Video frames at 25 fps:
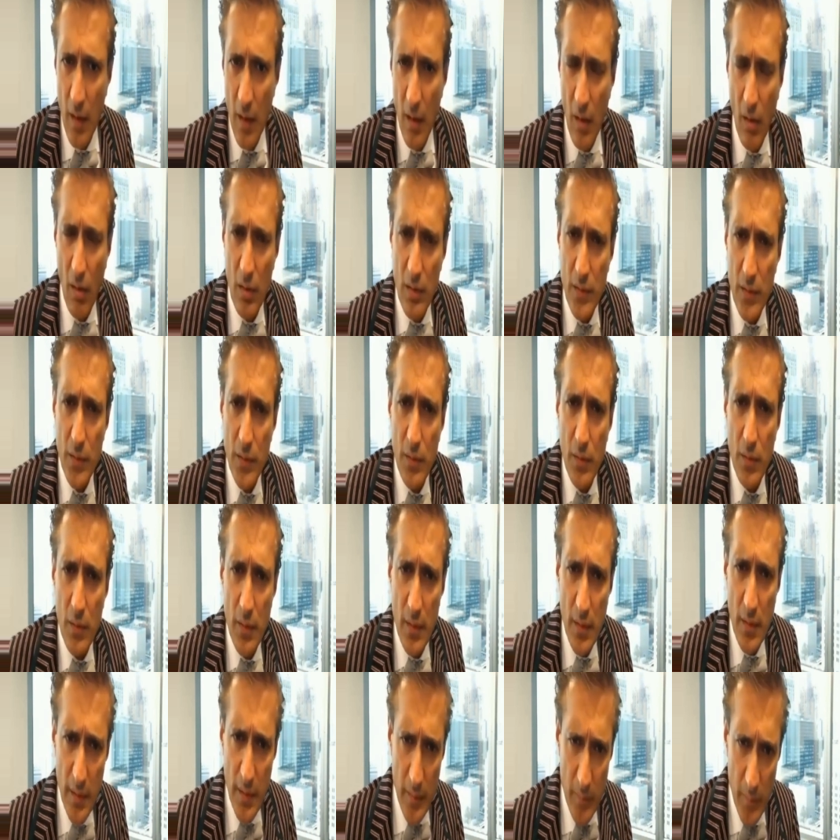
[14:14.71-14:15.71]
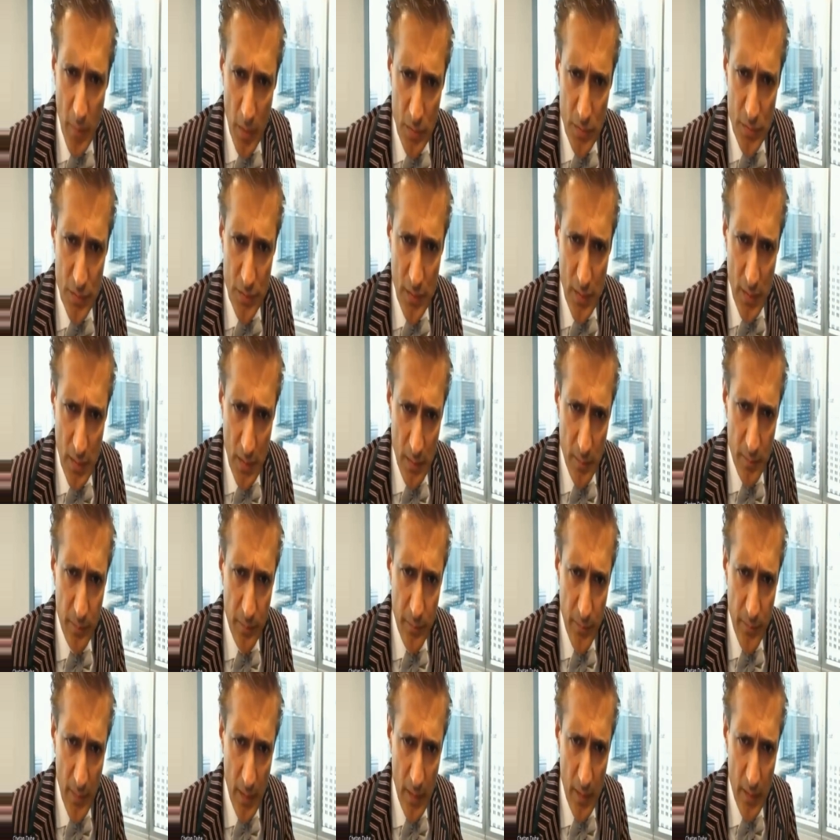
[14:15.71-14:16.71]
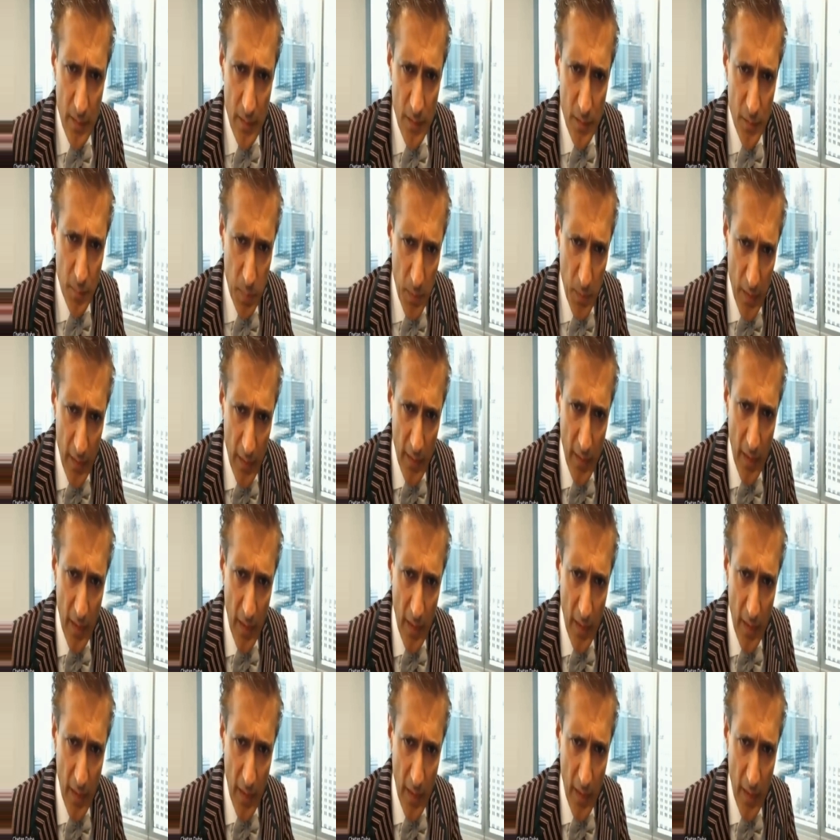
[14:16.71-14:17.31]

all your emotional display